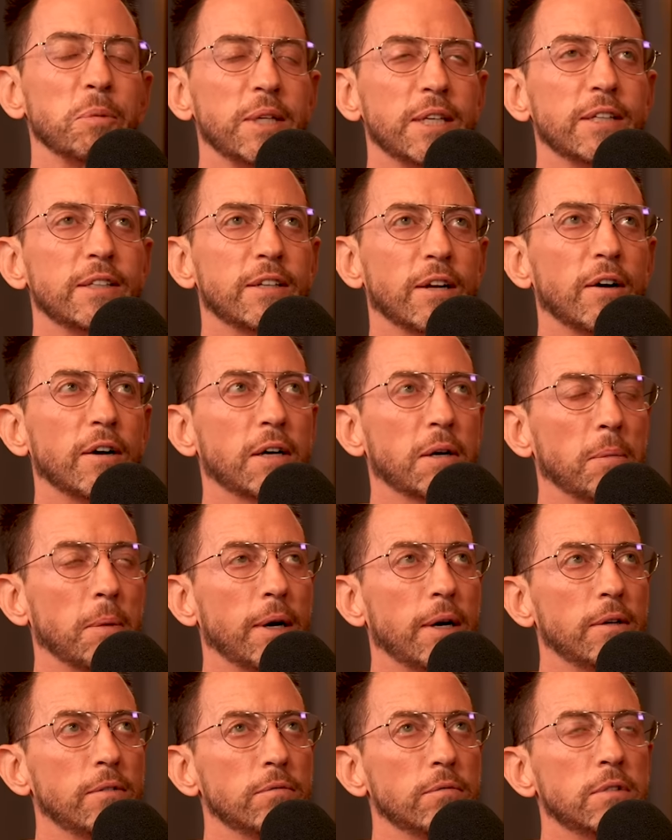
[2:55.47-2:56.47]
we did talk
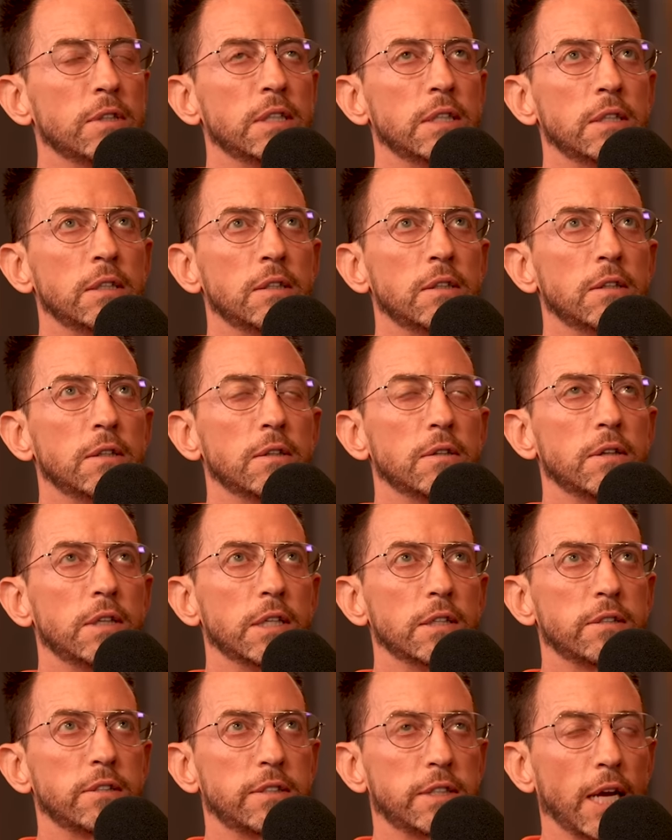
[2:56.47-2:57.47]
about
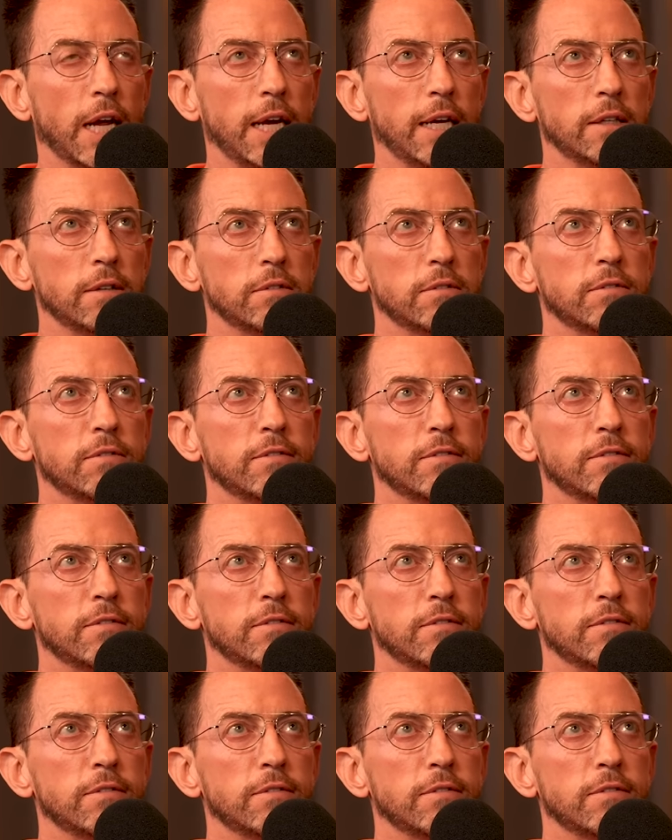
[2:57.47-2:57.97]
the state